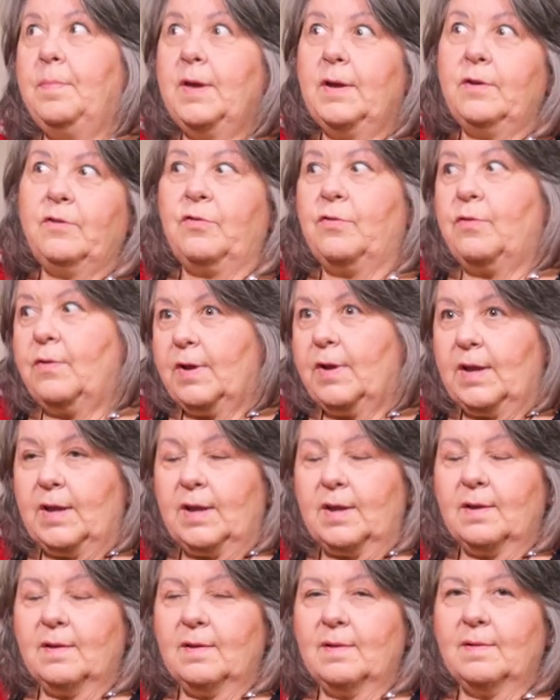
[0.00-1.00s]
big
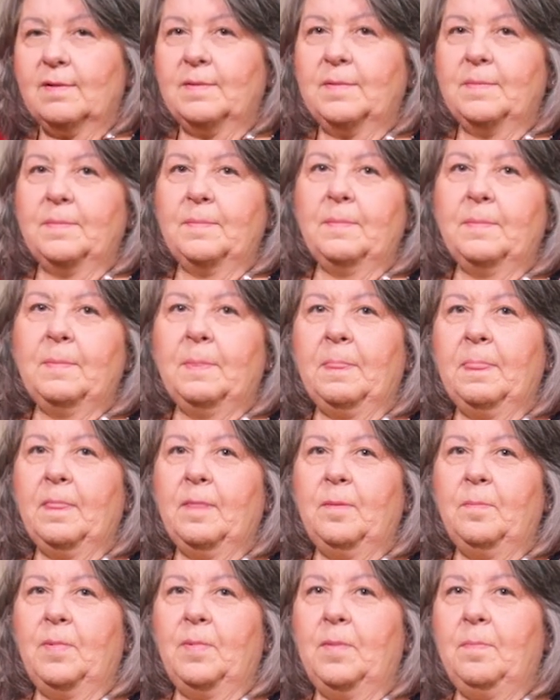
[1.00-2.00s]
tree,
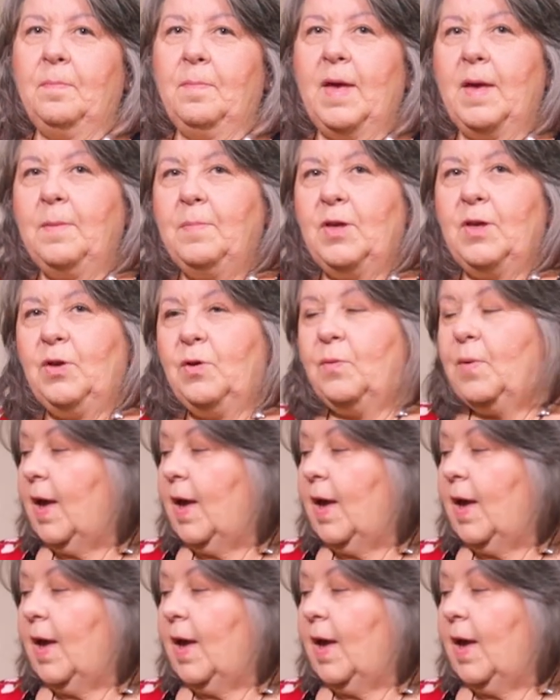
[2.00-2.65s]
but maybe you